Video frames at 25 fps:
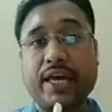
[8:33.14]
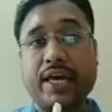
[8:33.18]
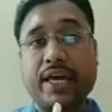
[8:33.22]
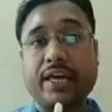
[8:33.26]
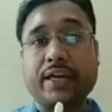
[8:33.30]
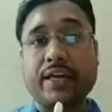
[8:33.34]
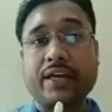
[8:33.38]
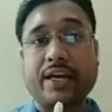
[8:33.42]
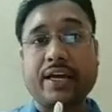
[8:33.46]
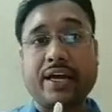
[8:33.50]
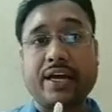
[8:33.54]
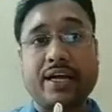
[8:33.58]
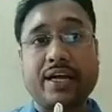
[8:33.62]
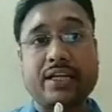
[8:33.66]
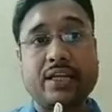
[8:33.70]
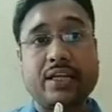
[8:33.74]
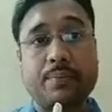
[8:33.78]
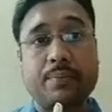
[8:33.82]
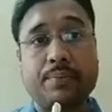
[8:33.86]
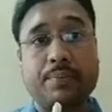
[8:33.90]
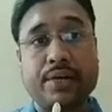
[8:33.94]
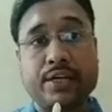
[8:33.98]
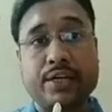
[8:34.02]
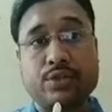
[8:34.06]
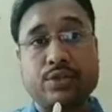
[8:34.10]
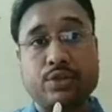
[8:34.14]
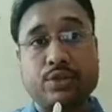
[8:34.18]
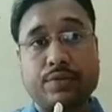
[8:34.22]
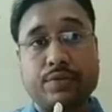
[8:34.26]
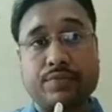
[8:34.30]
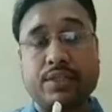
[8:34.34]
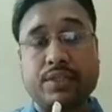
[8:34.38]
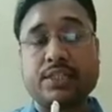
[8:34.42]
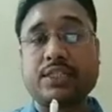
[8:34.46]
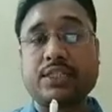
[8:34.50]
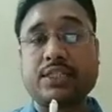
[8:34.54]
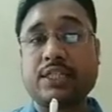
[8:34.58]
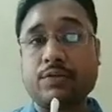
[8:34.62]
at the place of
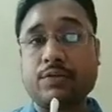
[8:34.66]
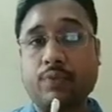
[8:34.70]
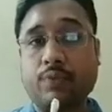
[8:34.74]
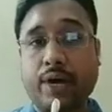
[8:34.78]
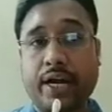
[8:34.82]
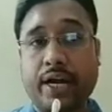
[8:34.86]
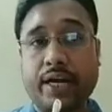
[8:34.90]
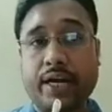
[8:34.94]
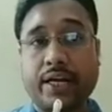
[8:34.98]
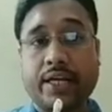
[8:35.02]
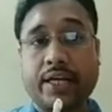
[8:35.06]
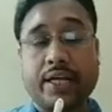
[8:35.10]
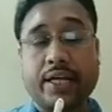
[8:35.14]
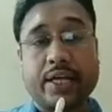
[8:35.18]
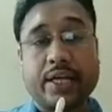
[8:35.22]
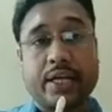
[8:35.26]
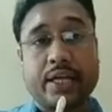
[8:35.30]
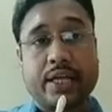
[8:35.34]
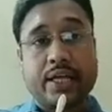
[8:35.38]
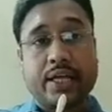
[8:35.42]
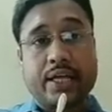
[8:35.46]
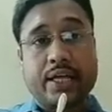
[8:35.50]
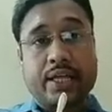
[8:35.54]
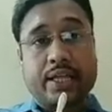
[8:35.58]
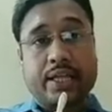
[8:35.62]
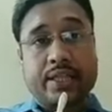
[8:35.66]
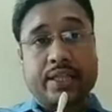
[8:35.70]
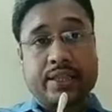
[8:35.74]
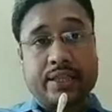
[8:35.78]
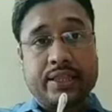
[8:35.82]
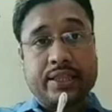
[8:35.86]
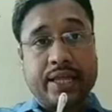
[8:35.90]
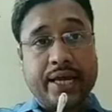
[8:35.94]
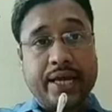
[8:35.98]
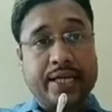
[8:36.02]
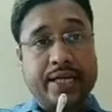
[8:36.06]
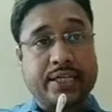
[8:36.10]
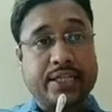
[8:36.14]
this divide,
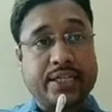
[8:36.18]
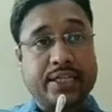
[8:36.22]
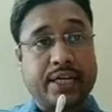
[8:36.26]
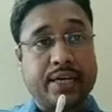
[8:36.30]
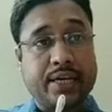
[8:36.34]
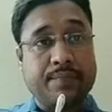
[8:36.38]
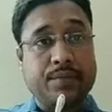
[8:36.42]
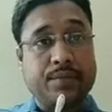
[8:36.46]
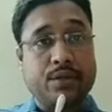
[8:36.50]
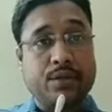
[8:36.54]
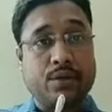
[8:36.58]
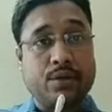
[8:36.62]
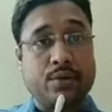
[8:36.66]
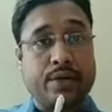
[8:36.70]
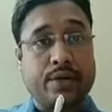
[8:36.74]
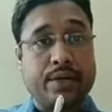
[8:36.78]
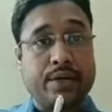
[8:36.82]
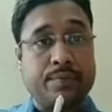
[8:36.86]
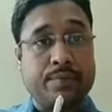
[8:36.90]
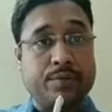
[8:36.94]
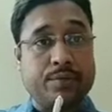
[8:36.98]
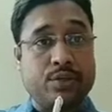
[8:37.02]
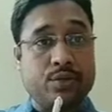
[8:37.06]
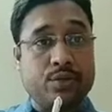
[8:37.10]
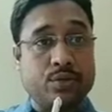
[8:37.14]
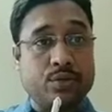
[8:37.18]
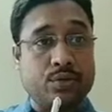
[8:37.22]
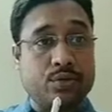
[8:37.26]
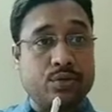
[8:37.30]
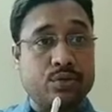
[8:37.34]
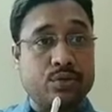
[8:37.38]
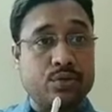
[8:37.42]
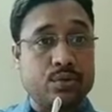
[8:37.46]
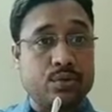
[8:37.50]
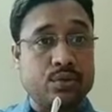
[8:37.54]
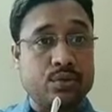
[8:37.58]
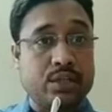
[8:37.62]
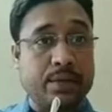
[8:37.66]
that time you
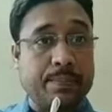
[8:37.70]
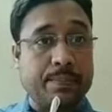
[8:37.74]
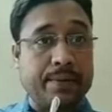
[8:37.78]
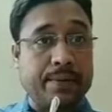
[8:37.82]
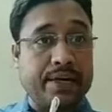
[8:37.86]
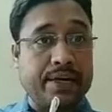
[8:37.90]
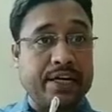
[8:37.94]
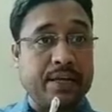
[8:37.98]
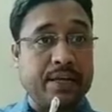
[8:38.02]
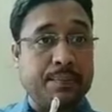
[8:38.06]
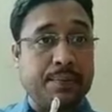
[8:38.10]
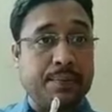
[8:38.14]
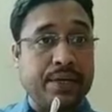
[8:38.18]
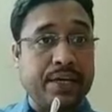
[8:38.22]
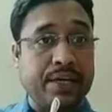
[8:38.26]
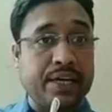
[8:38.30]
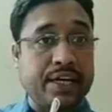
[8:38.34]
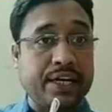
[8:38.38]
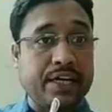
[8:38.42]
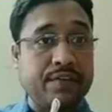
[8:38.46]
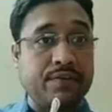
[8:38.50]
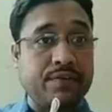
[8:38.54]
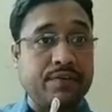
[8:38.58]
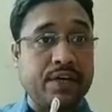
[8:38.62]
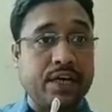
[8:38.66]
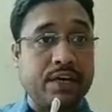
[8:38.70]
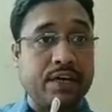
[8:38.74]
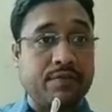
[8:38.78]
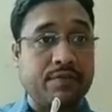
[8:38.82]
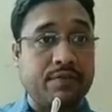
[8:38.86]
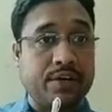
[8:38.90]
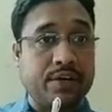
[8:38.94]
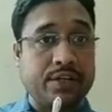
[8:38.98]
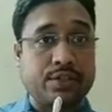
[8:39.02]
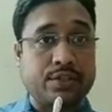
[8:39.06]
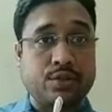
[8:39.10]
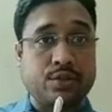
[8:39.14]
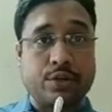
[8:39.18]
do the multiplicative
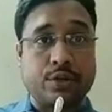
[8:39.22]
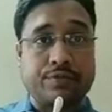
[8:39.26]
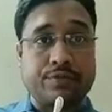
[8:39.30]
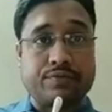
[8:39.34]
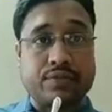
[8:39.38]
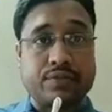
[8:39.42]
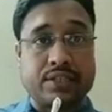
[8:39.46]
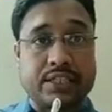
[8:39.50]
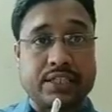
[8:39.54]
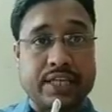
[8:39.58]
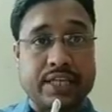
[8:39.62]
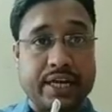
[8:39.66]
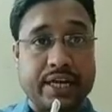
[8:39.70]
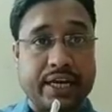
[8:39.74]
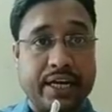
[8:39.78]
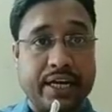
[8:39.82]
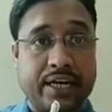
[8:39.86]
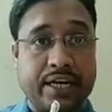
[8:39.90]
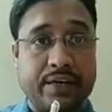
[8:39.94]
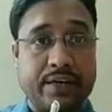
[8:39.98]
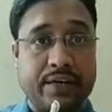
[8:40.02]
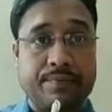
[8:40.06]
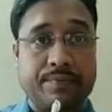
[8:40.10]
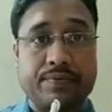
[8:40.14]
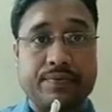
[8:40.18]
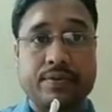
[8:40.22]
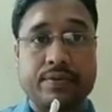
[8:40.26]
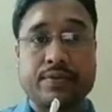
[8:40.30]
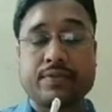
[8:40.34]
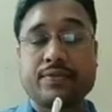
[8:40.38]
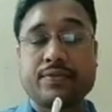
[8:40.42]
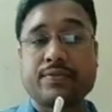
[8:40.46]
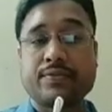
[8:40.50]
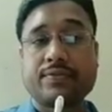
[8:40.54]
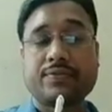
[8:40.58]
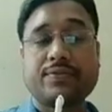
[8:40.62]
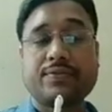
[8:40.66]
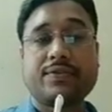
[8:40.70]
inverse of second
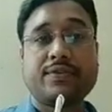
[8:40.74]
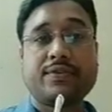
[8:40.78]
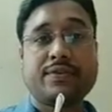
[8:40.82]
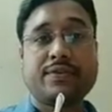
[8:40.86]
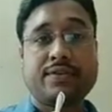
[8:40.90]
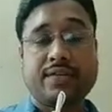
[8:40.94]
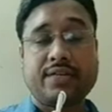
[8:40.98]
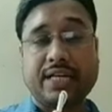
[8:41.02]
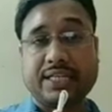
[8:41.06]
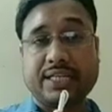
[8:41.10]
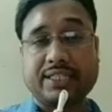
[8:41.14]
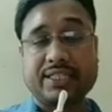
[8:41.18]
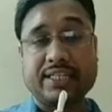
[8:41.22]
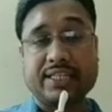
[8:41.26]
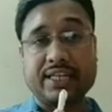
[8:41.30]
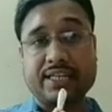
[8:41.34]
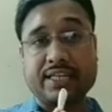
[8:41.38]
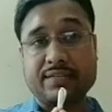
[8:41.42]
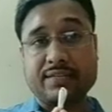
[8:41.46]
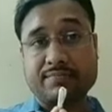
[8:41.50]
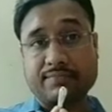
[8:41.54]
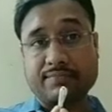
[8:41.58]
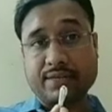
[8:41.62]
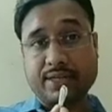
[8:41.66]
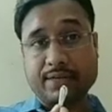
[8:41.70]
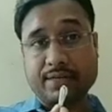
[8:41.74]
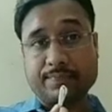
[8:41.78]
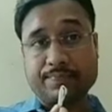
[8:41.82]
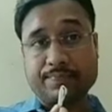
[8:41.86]
rational number,